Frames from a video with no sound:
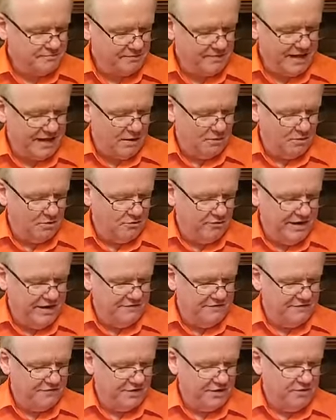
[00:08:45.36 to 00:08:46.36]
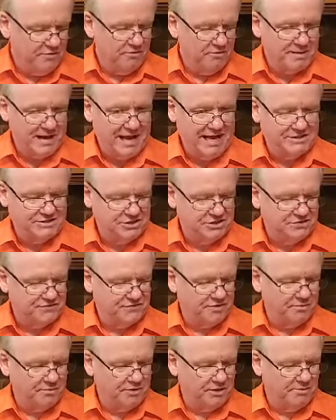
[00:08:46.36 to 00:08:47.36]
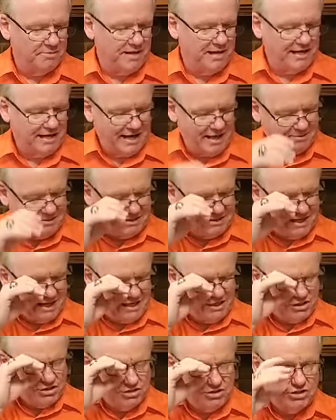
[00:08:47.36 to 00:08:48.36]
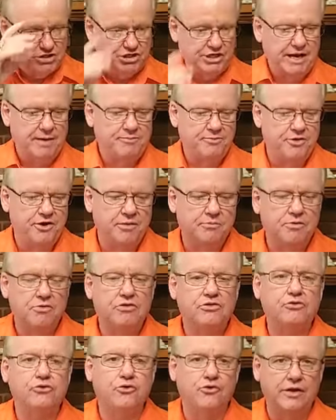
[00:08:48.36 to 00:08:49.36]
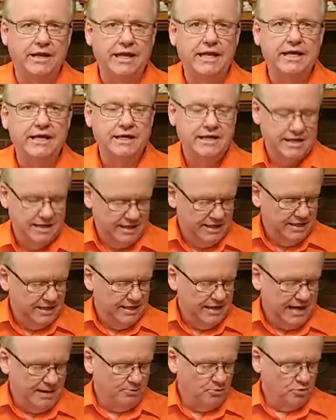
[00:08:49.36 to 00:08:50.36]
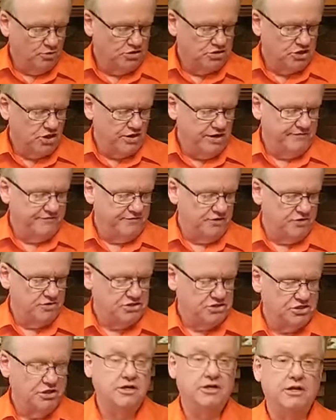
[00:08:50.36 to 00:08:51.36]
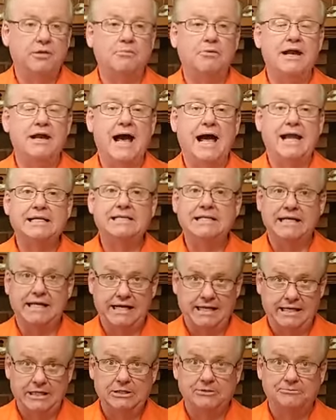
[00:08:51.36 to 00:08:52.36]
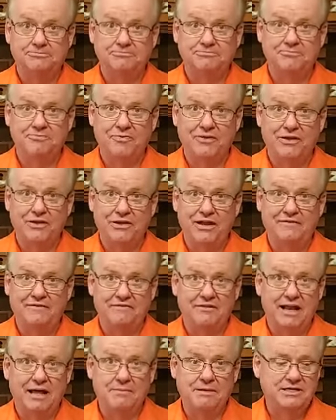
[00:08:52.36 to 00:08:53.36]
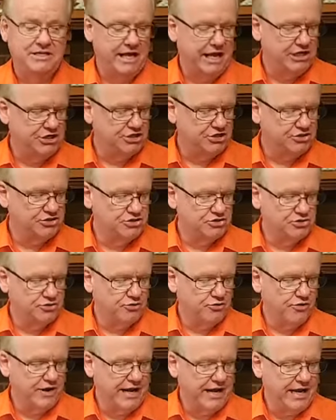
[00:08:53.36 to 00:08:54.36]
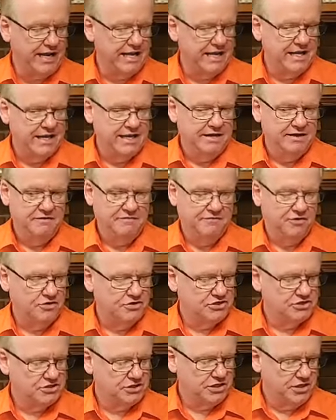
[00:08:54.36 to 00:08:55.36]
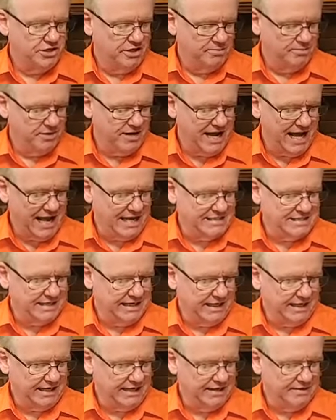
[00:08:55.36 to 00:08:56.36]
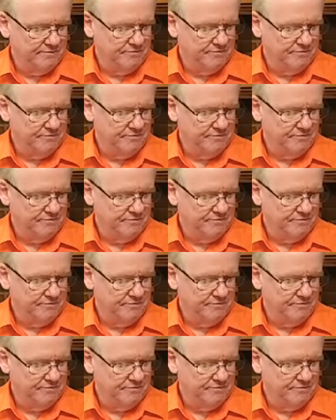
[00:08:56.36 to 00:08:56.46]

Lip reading: I want to read for you a passage from Lamentations chapter number 3. I'm going to start at verse number 19. Lamentations 3, verse number 19.